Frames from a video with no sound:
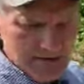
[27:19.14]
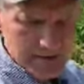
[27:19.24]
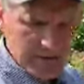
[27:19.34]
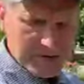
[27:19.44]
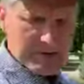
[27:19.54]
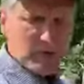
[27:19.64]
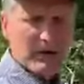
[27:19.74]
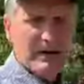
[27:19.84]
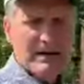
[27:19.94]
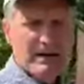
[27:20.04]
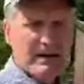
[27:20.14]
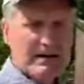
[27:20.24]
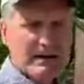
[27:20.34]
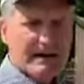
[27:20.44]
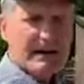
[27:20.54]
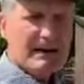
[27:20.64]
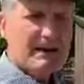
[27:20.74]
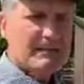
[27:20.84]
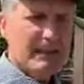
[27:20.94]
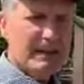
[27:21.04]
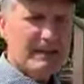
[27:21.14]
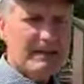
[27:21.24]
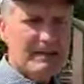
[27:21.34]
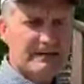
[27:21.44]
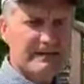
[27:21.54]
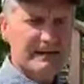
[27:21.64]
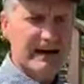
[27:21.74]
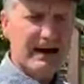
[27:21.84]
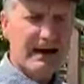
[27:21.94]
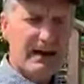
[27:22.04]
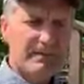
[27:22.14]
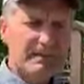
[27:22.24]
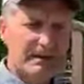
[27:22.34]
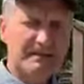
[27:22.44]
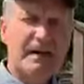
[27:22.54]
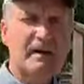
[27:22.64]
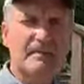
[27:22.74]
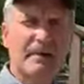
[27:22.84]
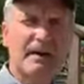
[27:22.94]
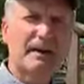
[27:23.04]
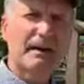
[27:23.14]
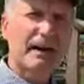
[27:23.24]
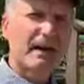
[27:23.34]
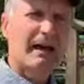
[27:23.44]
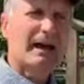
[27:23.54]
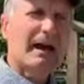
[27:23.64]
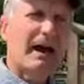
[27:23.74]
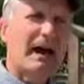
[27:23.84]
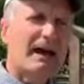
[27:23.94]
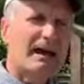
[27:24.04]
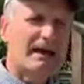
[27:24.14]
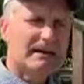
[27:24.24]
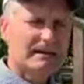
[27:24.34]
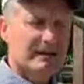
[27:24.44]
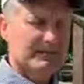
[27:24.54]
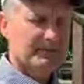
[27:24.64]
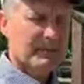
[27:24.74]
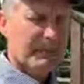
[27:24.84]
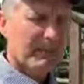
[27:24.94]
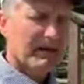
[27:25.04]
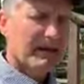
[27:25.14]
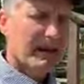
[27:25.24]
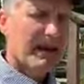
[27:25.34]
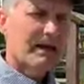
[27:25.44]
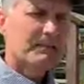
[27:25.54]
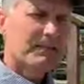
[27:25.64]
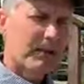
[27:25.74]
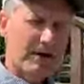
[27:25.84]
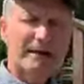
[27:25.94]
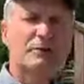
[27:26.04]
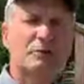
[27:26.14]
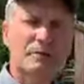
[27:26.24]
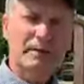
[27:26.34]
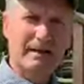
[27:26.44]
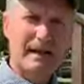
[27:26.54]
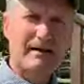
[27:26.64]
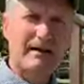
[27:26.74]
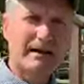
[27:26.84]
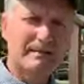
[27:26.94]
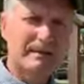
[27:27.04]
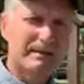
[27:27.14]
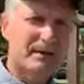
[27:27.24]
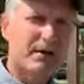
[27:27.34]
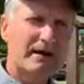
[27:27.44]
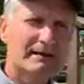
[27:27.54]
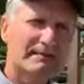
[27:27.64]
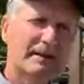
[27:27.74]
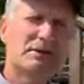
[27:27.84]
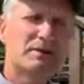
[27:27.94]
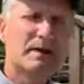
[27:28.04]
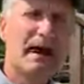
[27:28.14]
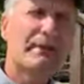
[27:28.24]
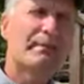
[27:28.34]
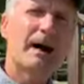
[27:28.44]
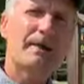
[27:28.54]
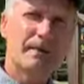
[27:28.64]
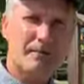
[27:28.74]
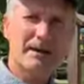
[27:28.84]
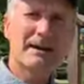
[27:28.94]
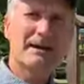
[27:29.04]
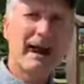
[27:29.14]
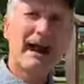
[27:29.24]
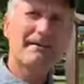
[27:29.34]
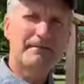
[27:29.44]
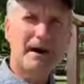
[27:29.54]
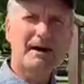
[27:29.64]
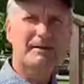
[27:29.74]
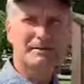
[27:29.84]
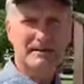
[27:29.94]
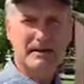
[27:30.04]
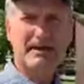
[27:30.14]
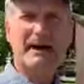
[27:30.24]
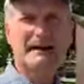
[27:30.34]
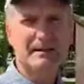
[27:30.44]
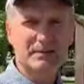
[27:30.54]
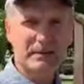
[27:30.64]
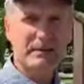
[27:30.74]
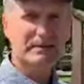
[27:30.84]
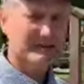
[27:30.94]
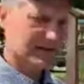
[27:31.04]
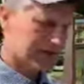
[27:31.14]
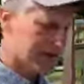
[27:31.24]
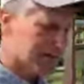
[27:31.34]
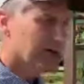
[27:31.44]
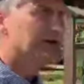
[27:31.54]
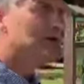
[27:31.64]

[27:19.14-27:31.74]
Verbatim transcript: garden that we've been working on um, is um, developing a, a birding loop area. So I mentioned we have about three and a half miles of hiking trails um,